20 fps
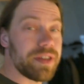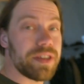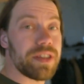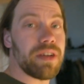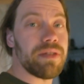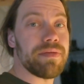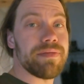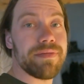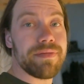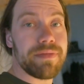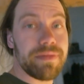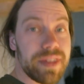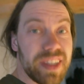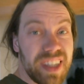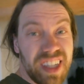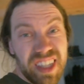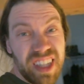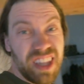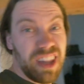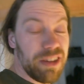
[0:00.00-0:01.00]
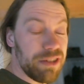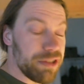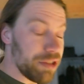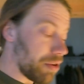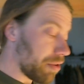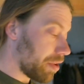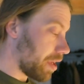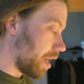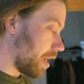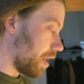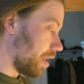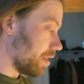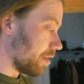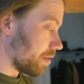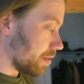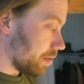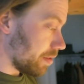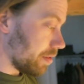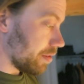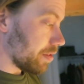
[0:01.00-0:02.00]
so looks okay I
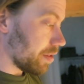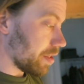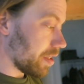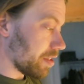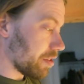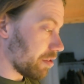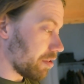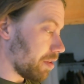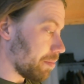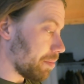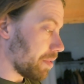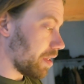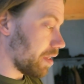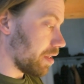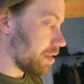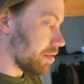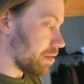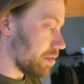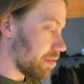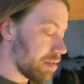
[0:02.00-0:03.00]
think it's gonna be